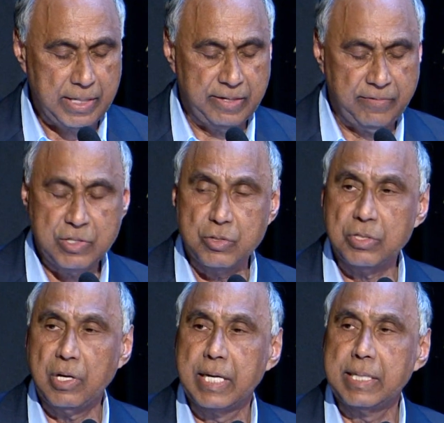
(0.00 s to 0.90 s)
and diverse
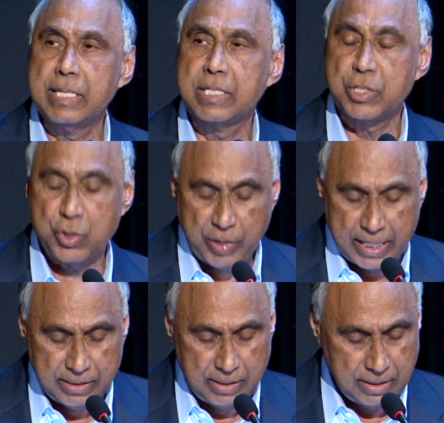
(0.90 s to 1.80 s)
society is a
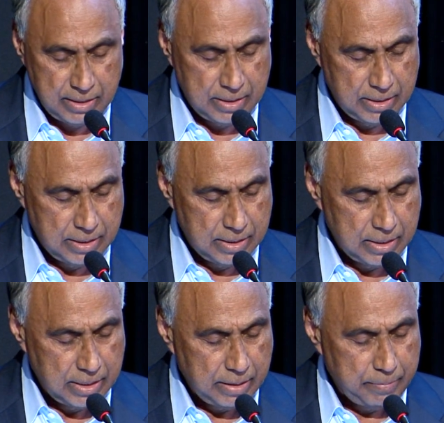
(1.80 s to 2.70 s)
strength
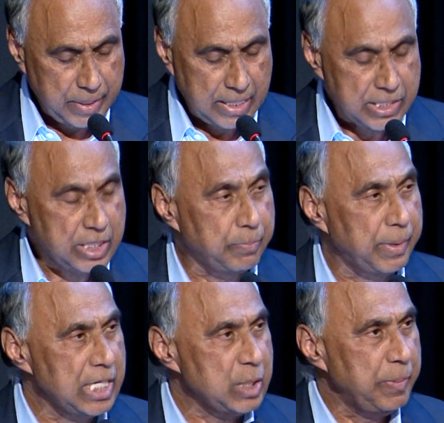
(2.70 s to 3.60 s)
because it
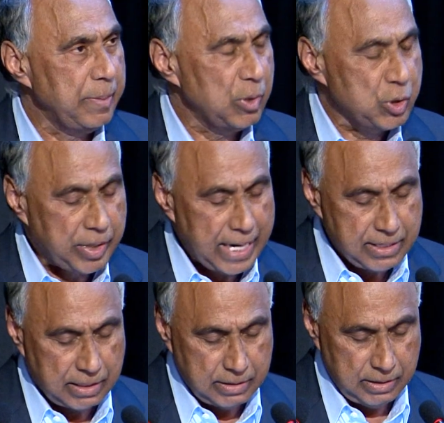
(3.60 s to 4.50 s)
brings people
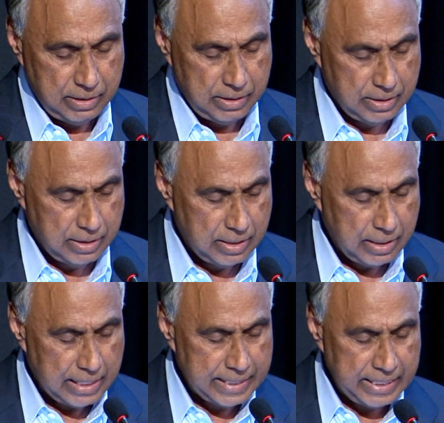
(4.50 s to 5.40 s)
together
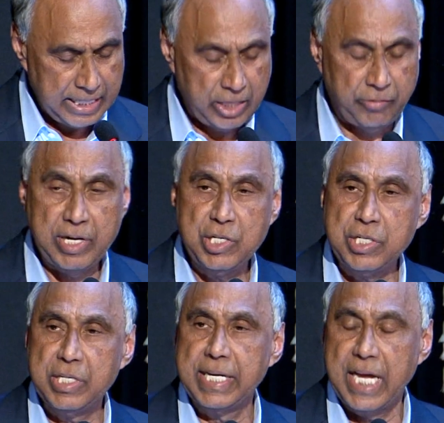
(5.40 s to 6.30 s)
and it
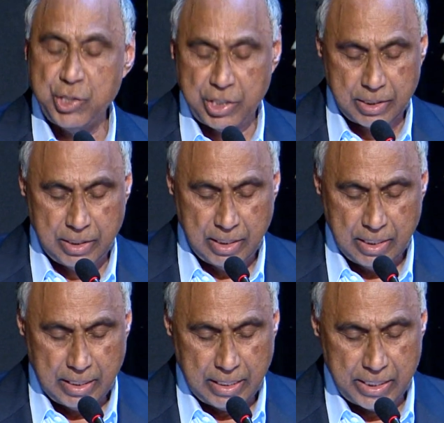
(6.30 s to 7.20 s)
enriches a nation
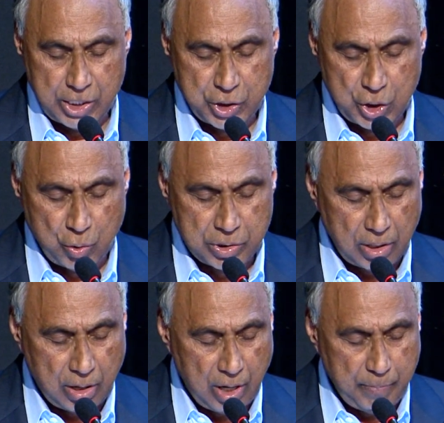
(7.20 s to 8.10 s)
and ensures
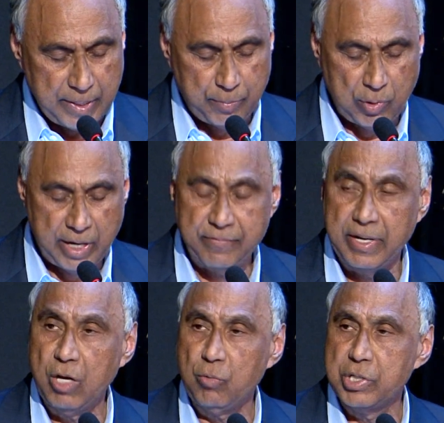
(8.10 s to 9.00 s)
all people have
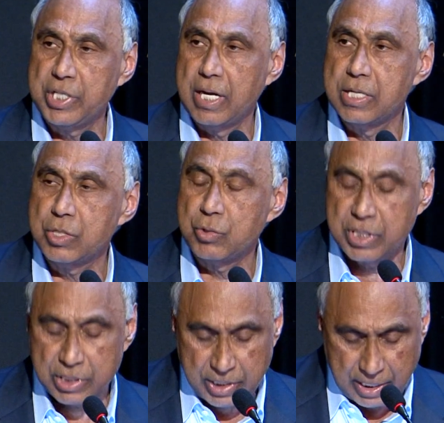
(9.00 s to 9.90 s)
equal chance to
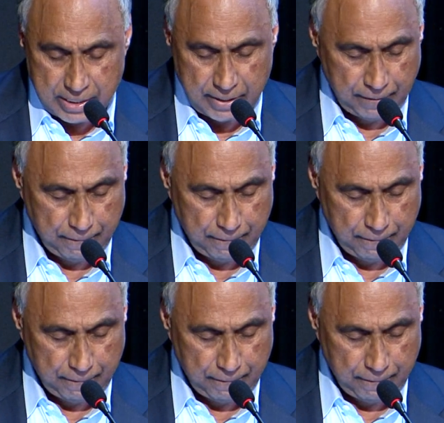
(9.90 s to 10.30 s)
succeed.